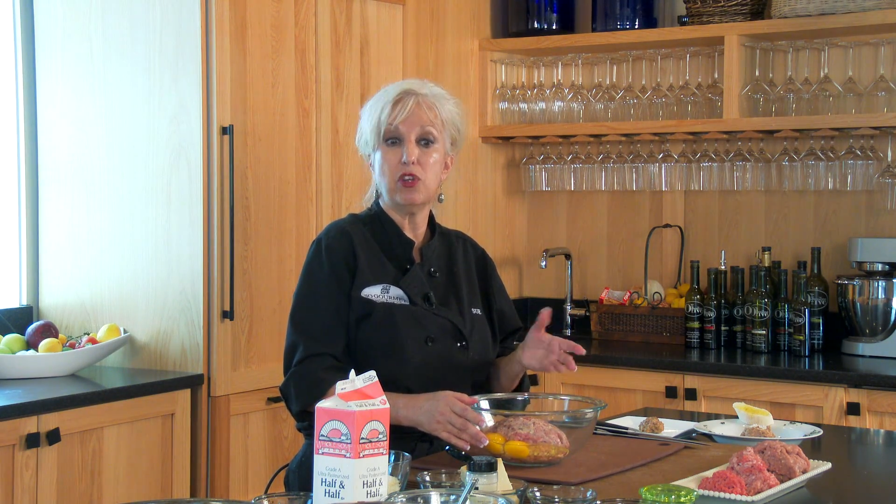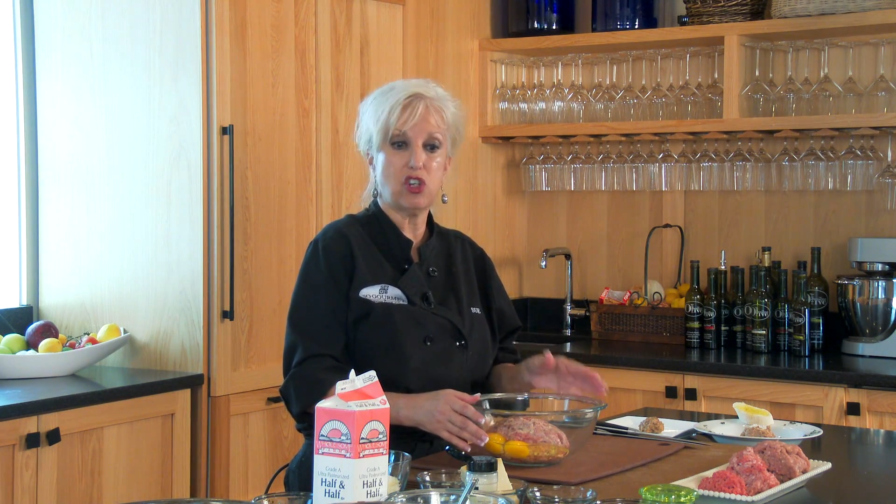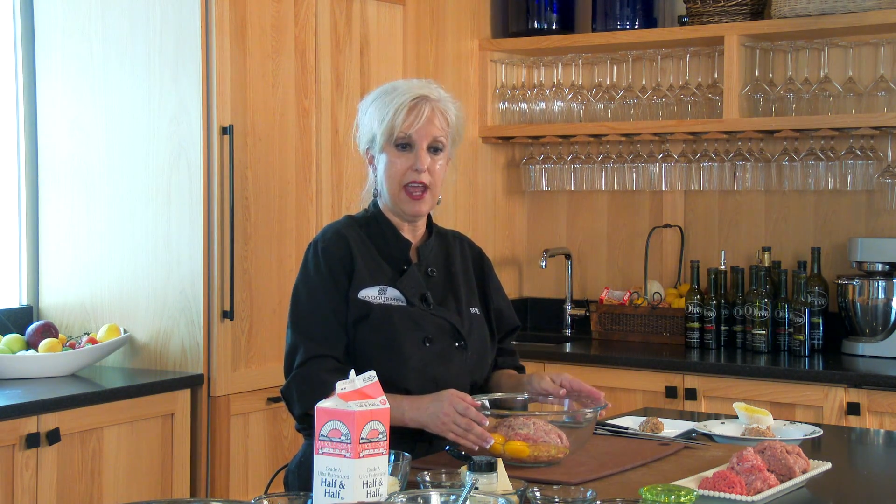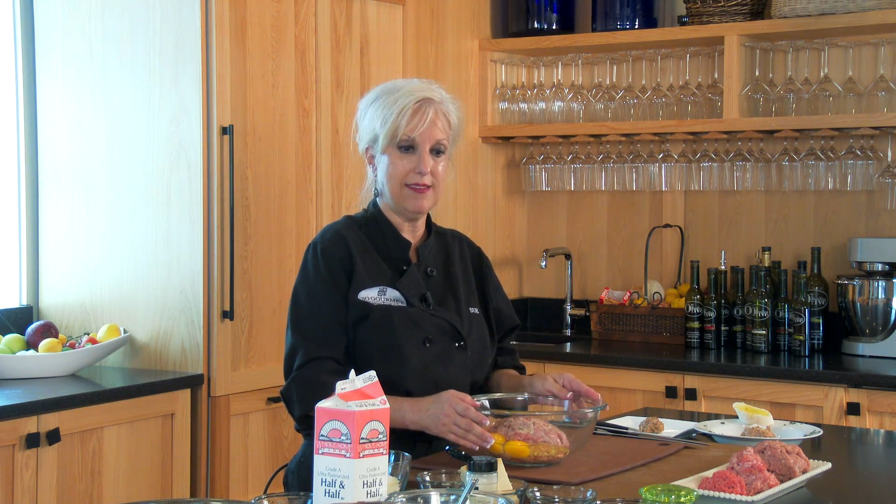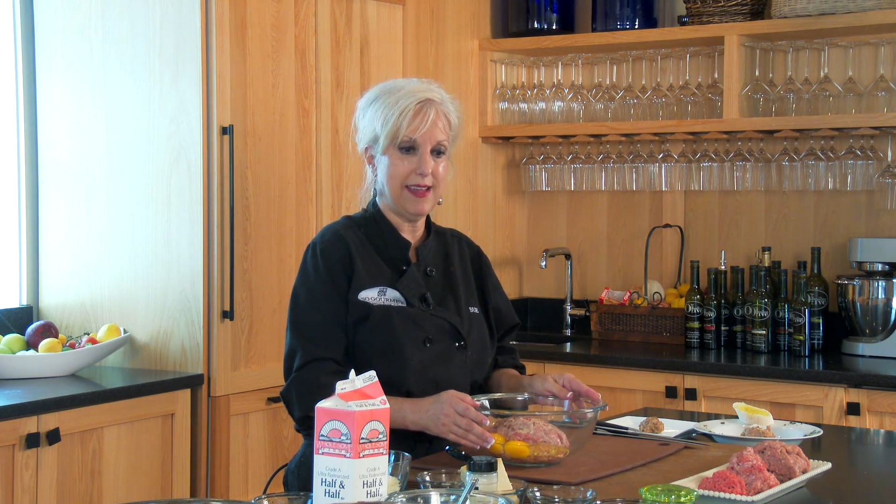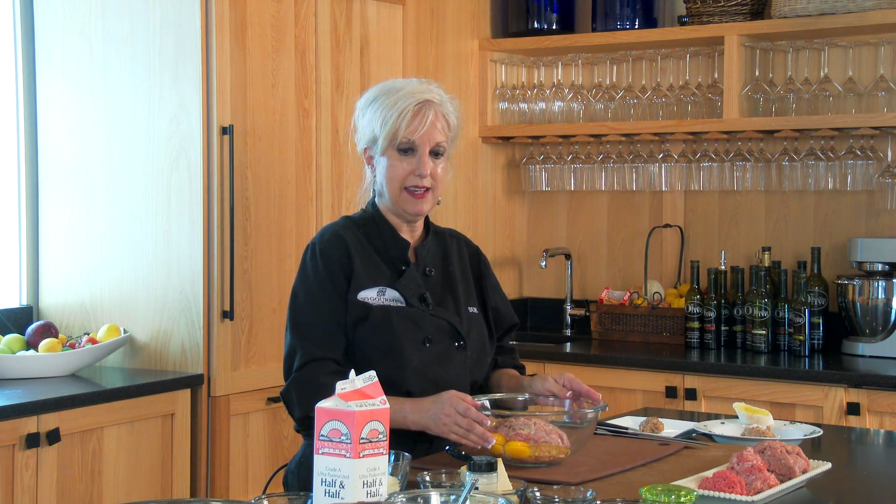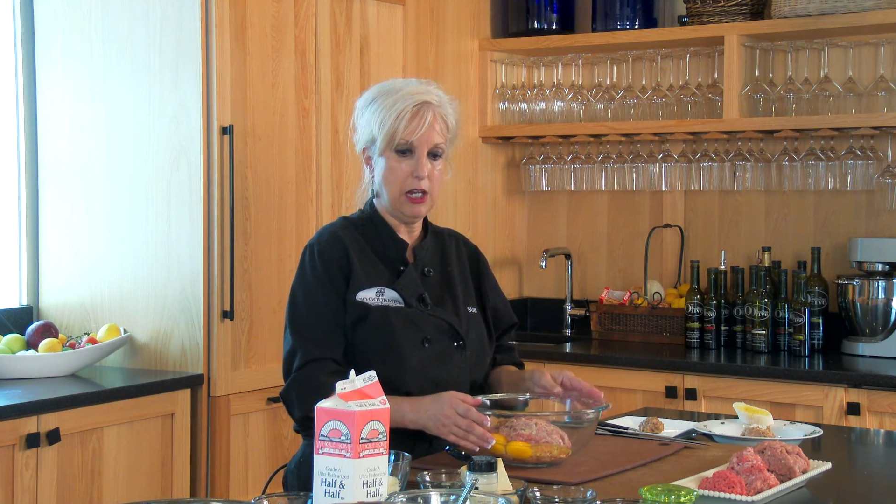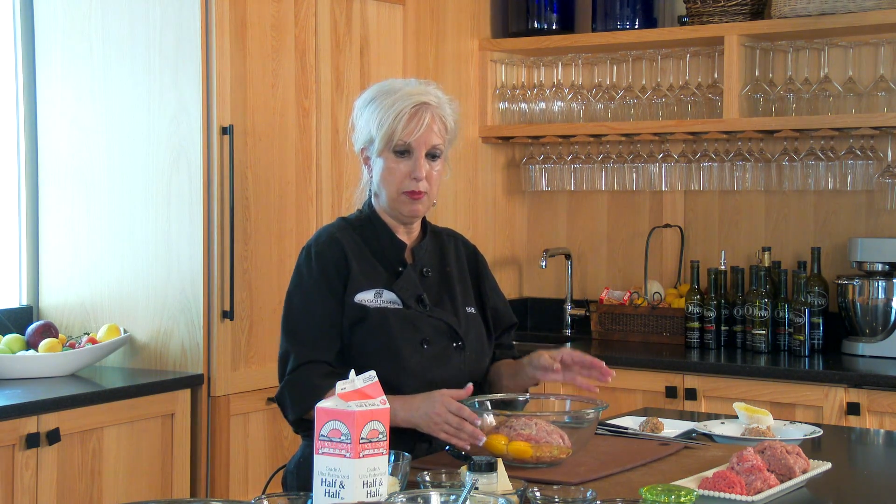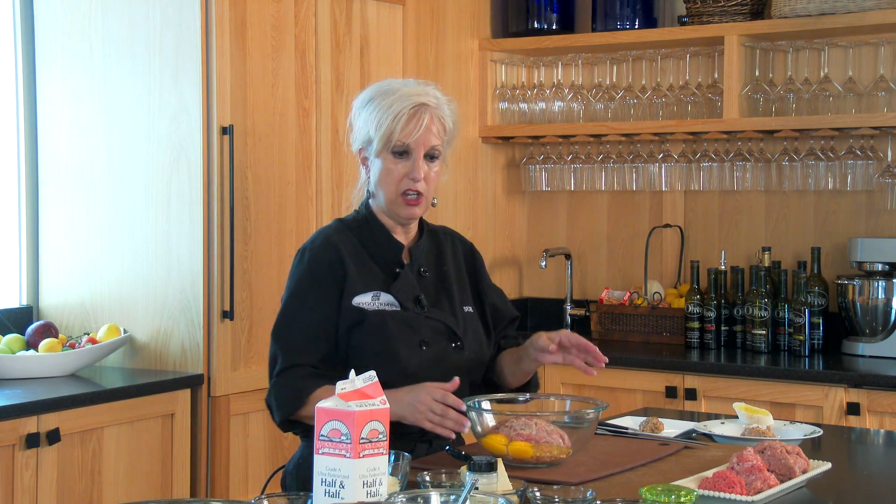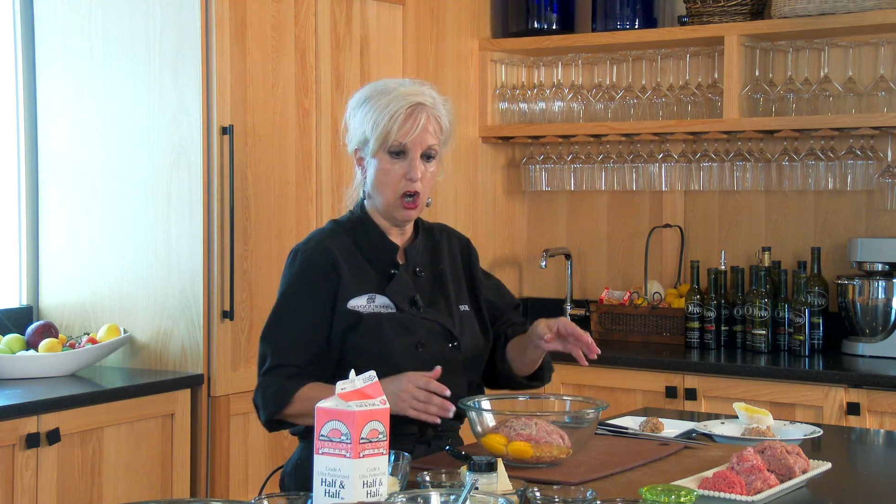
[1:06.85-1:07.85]
in which case they
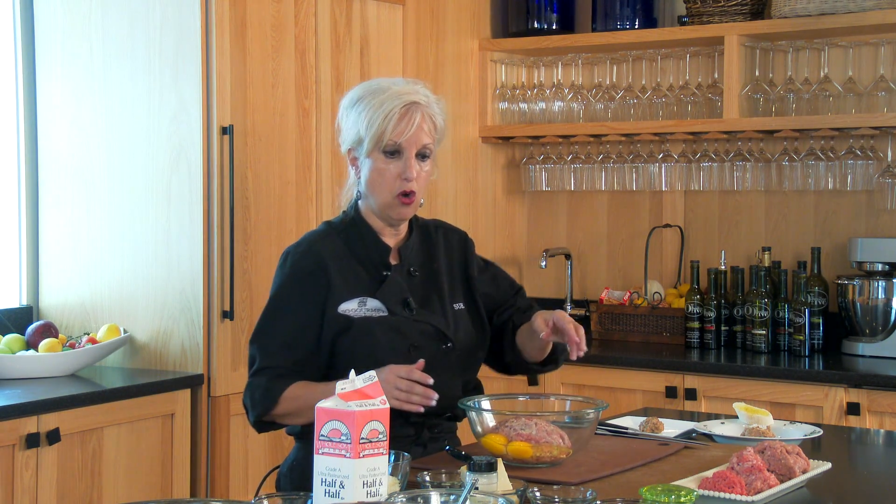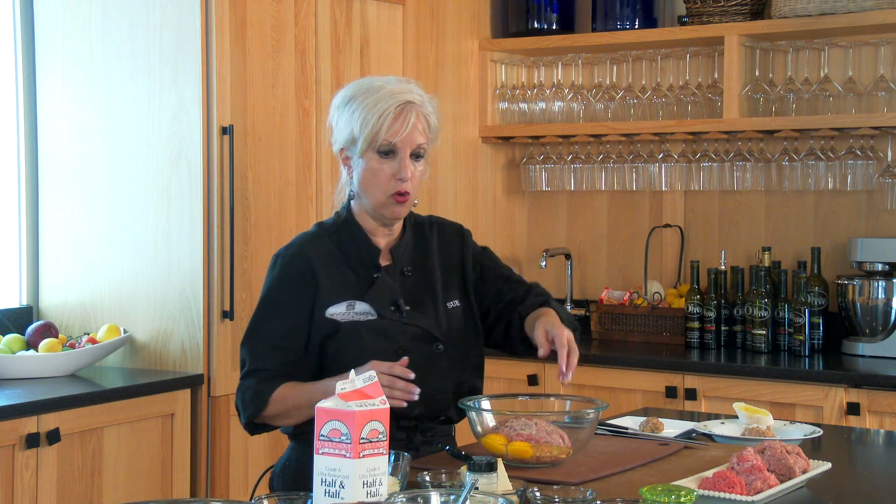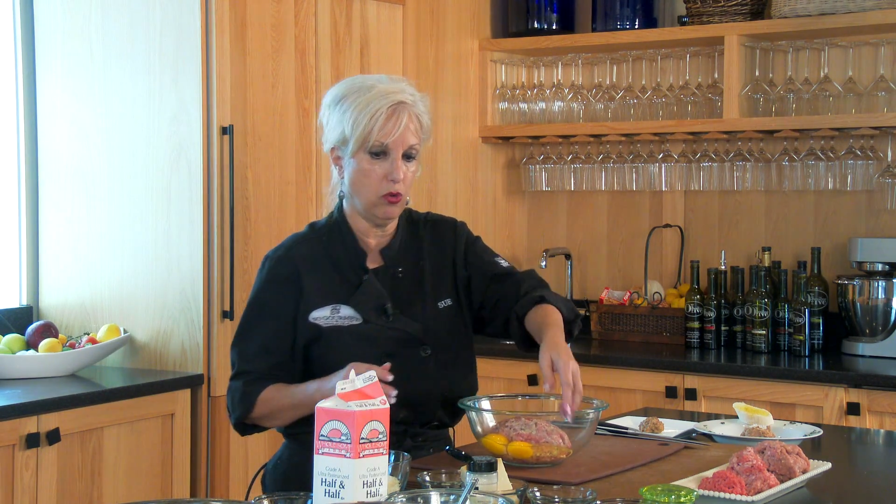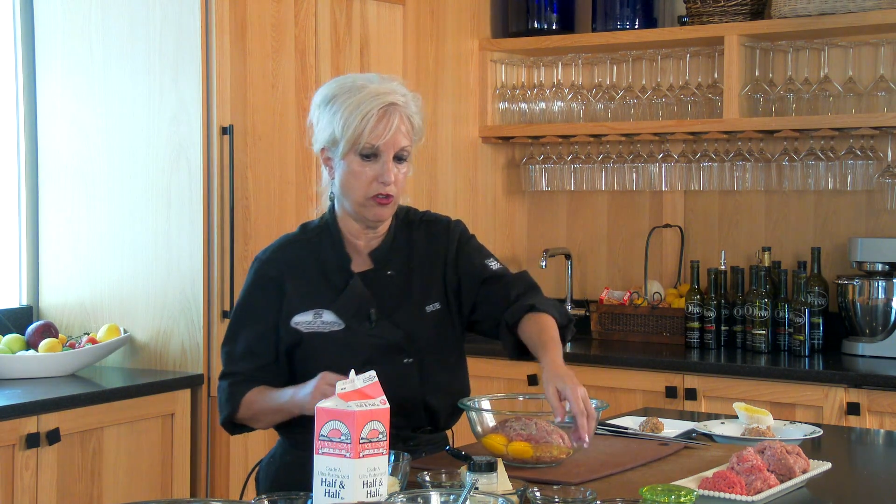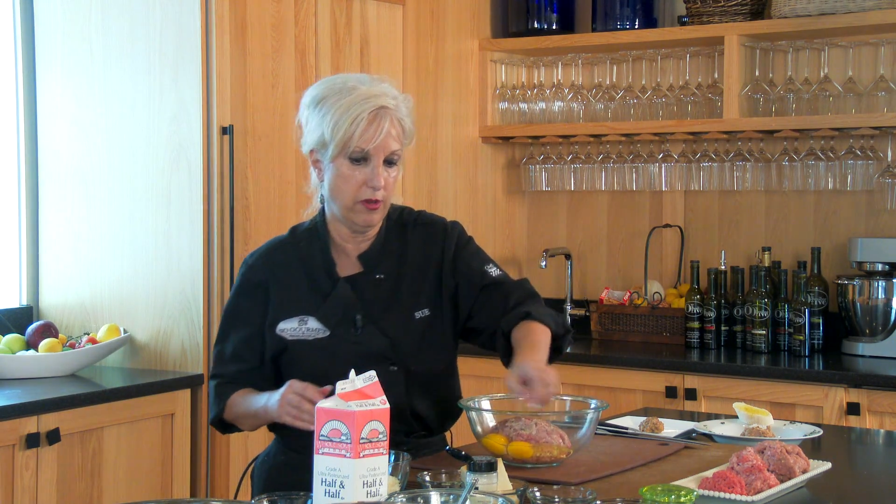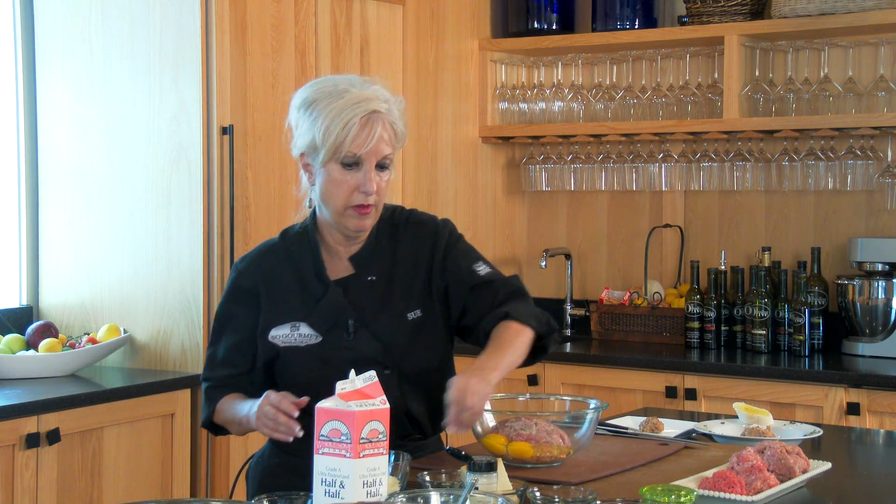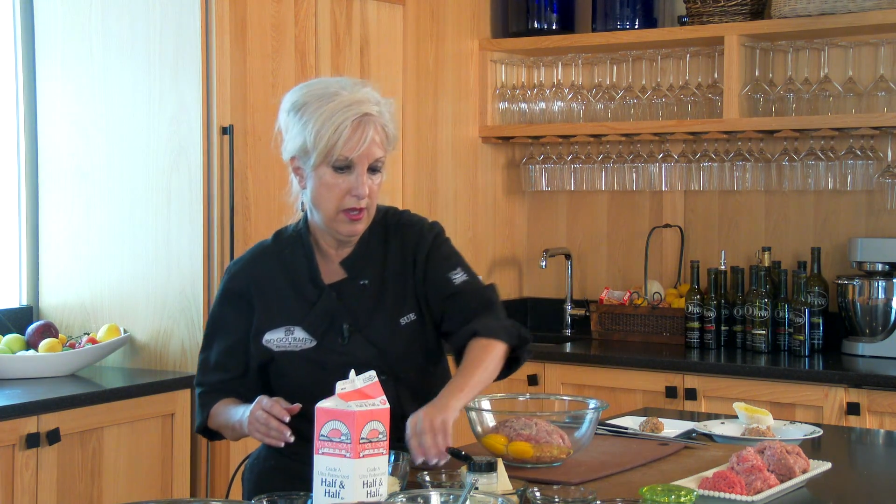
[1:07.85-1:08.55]
need to be cold.